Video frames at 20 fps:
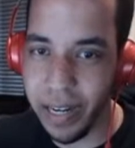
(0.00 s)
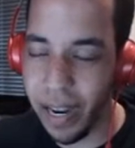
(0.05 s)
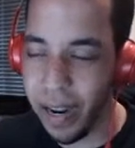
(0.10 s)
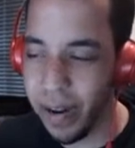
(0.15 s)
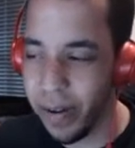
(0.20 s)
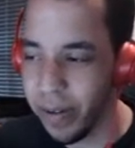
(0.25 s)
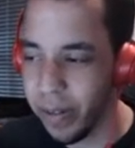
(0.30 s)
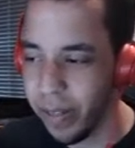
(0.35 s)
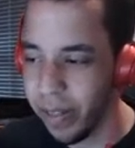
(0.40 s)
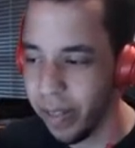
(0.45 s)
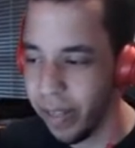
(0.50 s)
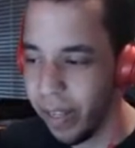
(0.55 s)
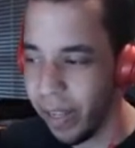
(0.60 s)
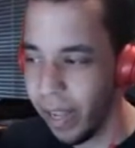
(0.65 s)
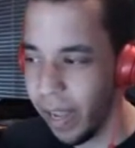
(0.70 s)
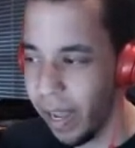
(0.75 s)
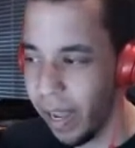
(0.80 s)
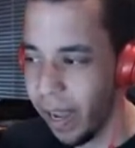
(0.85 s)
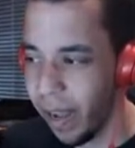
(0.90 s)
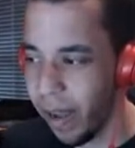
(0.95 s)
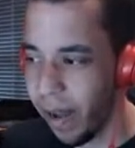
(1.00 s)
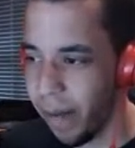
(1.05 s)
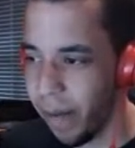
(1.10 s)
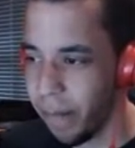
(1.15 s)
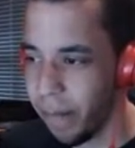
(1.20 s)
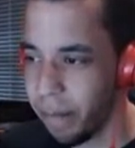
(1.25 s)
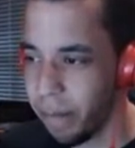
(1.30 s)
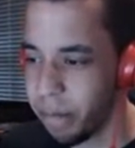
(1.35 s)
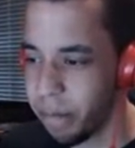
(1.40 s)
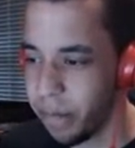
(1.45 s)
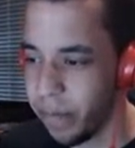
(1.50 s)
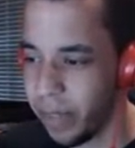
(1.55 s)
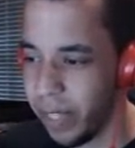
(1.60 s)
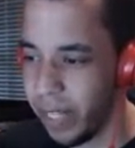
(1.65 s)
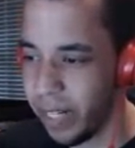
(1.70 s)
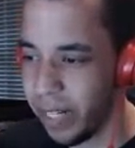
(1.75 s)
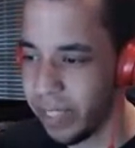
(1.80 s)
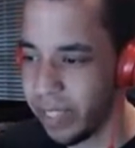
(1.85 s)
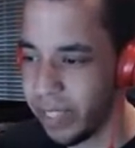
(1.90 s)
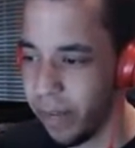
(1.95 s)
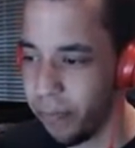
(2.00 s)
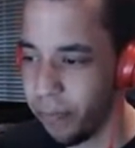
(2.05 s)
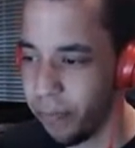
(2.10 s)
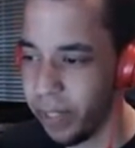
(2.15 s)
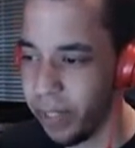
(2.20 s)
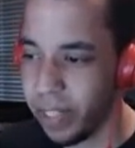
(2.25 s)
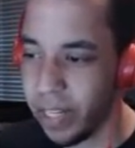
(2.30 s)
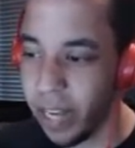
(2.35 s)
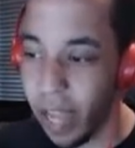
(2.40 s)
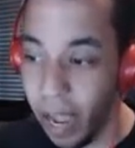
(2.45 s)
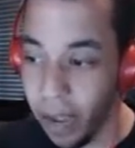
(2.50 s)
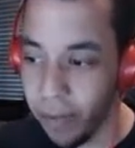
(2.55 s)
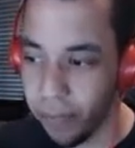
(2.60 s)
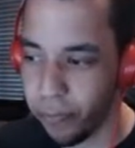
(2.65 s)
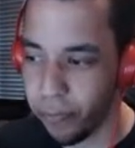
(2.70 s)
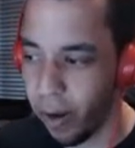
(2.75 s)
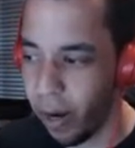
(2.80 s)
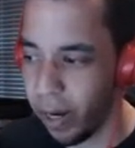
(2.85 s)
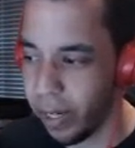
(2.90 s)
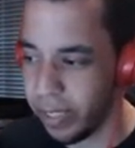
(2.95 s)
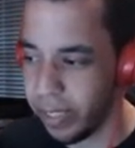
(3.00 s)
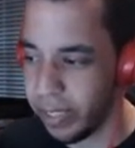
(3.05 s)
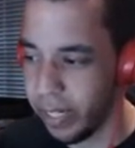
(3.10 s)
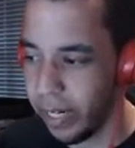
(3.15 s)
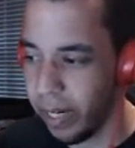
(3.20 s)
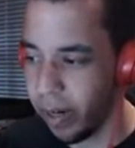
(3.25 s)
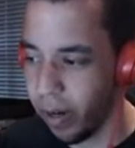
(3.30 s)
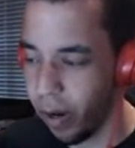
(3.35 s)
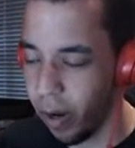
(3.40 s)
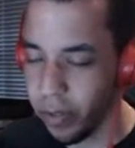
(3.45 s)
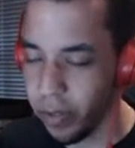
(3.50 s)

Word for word: now. Um, and it's definitely not Frogadier.